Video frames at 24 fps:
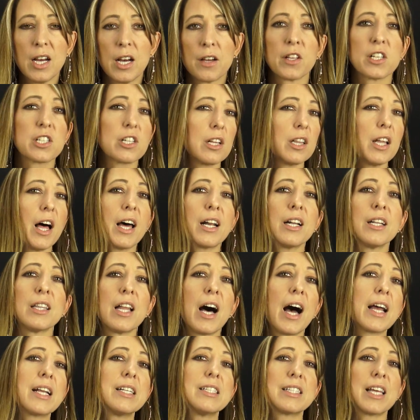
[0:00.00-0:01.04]
There's a lot of
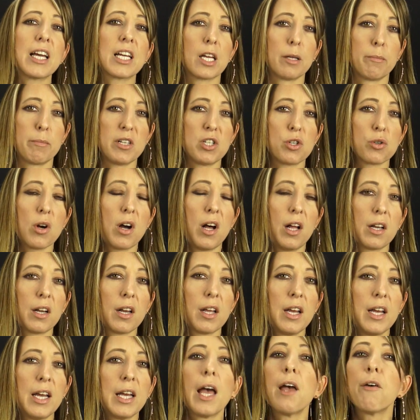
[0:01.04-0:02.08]
lines that can be drawn.
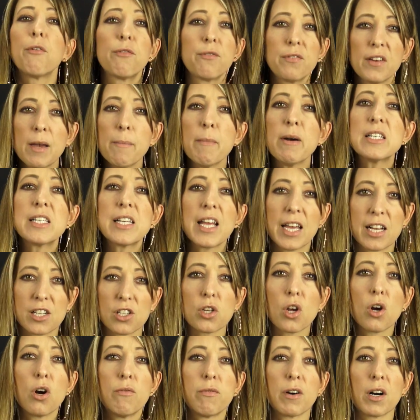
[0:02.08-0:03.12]
If FEMA
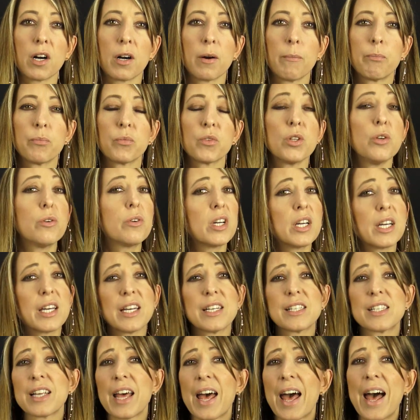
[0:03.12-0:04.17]
takes over, you can
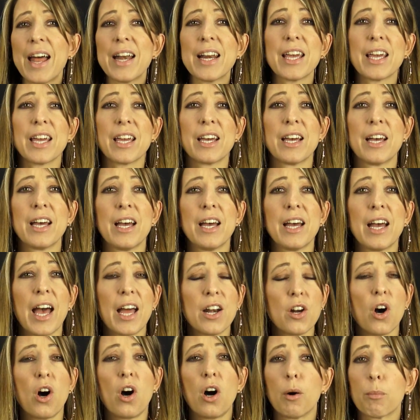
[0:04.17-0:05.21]
kiss any
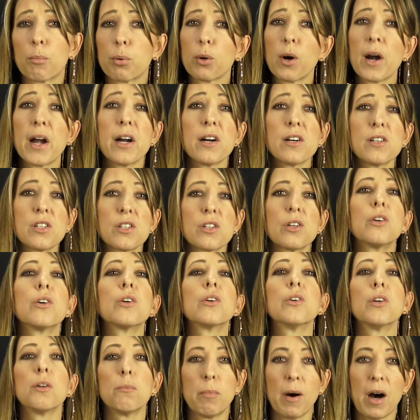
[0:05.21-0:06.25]
and all prayers
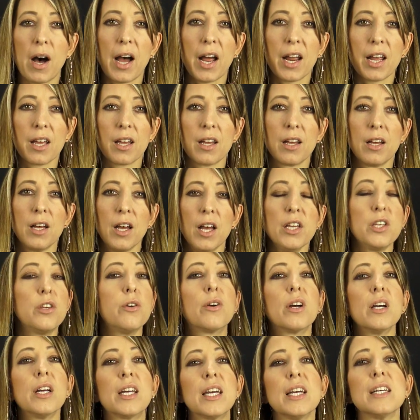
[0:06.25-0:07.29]
goodbye. You
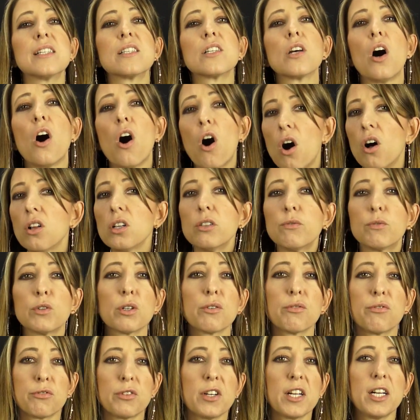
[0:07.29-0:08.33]
can kiss all of
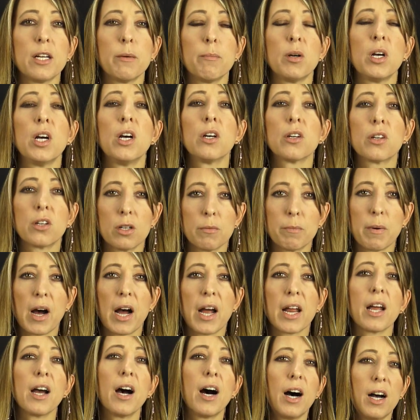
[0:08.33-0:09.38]
your freedom
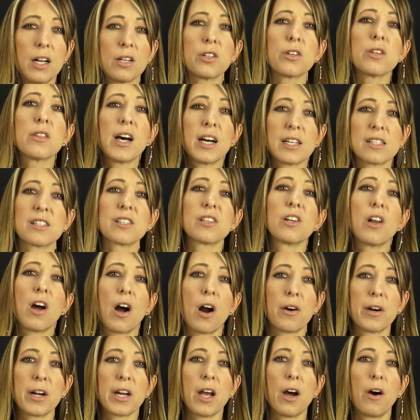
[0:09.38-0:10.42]
goodbye under that
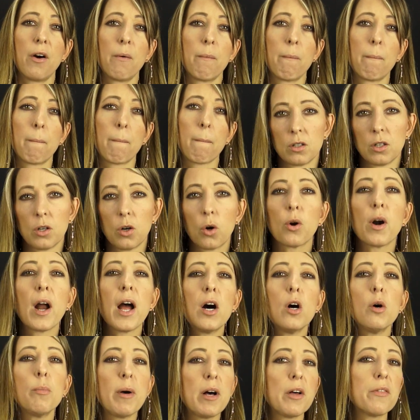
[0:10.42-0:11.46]
scenario. Or
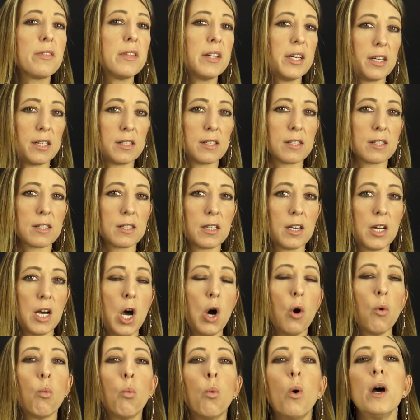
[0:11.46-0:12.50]
how about this?
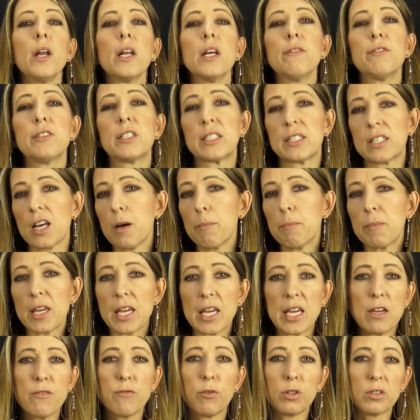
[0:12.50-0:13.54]
What if some
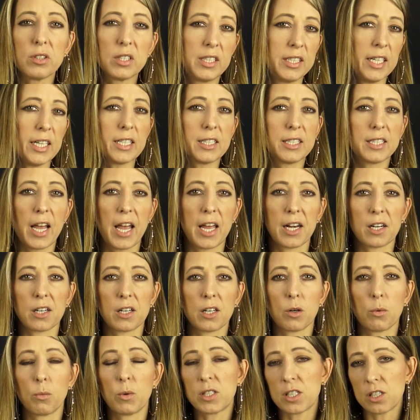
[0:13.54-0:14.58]
evil
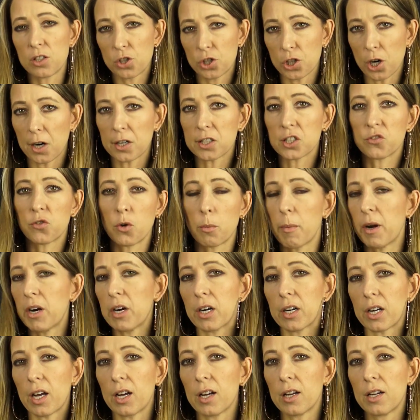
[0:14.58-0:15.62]
dictator was in charge of
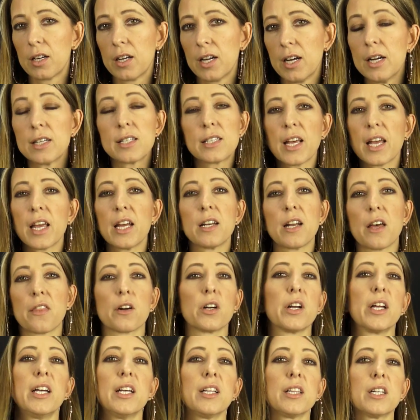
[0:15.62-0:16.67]
America? Say another
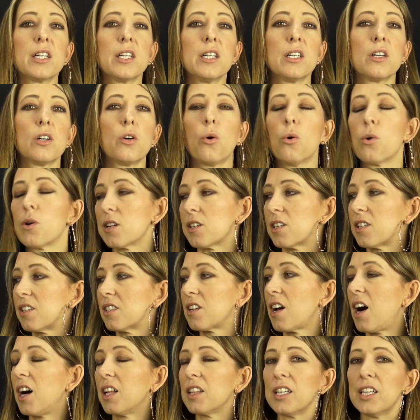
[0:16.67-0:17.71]
Hitler or a
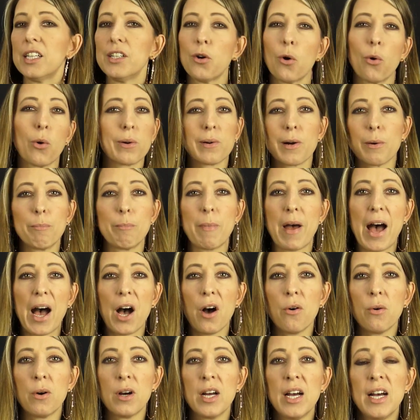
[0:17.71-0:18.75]
Stalin or a
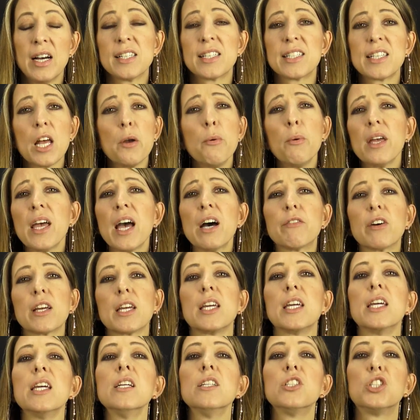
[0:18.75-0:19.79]
Mao? Say we have a
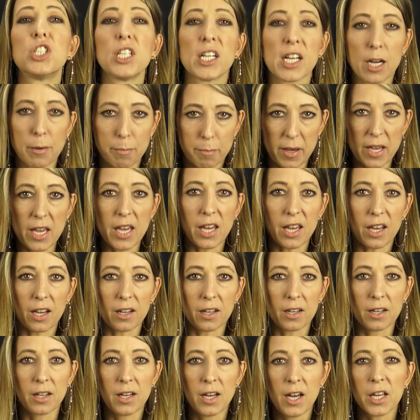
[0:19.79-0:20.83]
Xi Jinping.
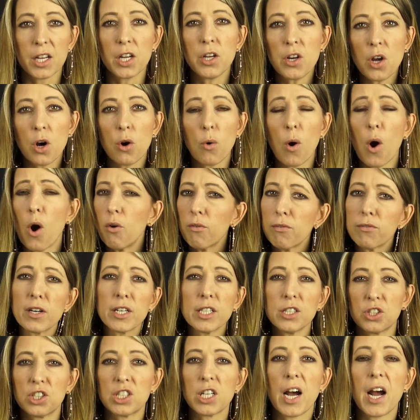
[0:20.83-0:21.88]
You know, over
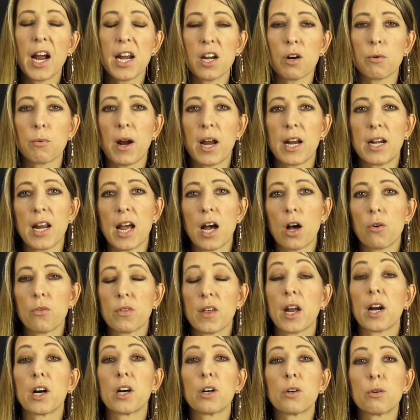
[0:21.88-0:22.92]
in China right now,
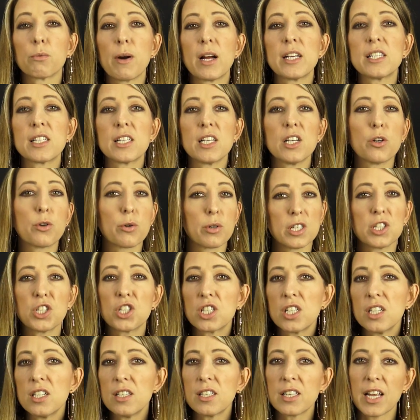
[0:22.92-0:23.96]
they are arresting
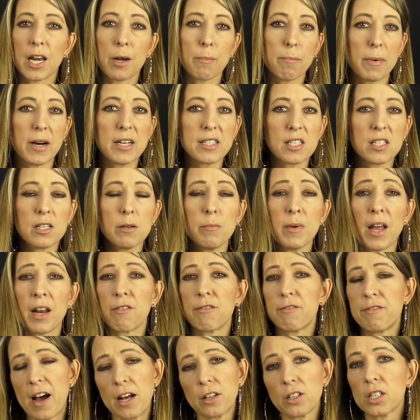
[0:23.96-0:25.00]
Christians and Muslim and
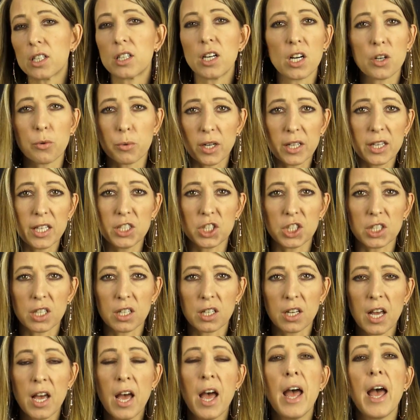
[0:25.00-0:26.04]
Falun Gong
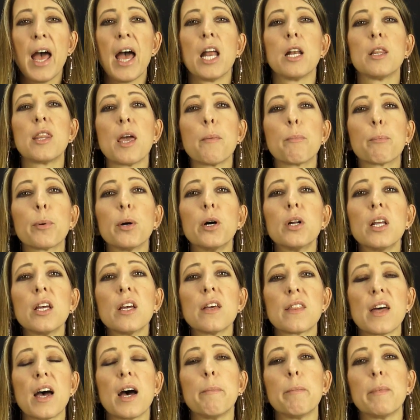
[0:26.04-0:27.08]
religion, and they're
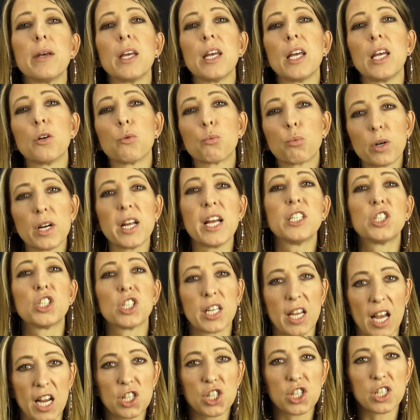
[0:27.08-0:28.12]
putting them in
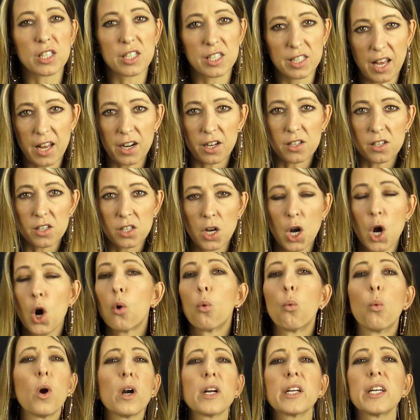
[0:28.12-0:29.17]
re-education centers,
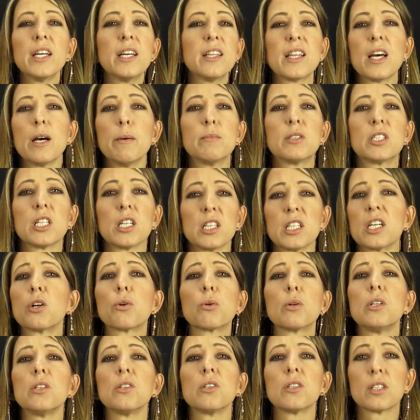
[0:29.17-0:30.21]
working them to
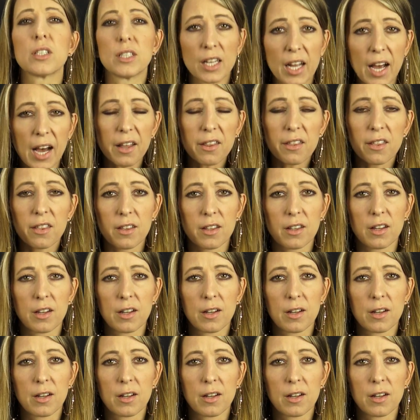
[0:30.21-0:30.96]
literal death.